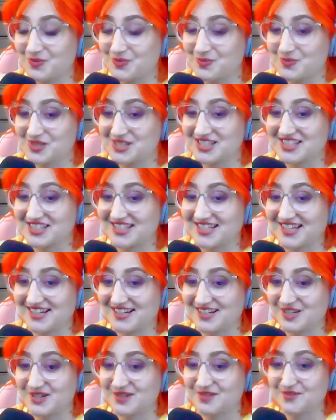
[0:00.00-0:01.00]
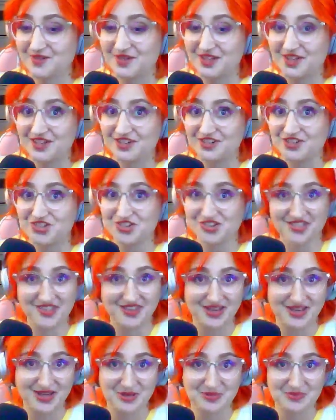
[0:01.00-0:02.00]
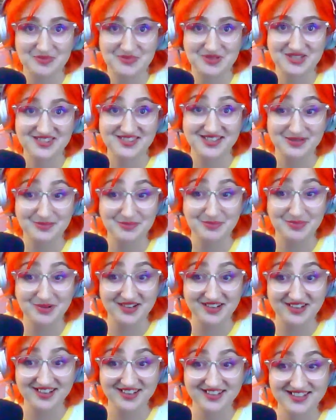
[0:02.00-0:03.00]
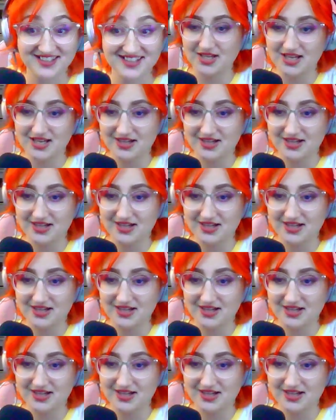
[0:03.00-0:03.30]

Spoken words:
Santa Village themed theme park.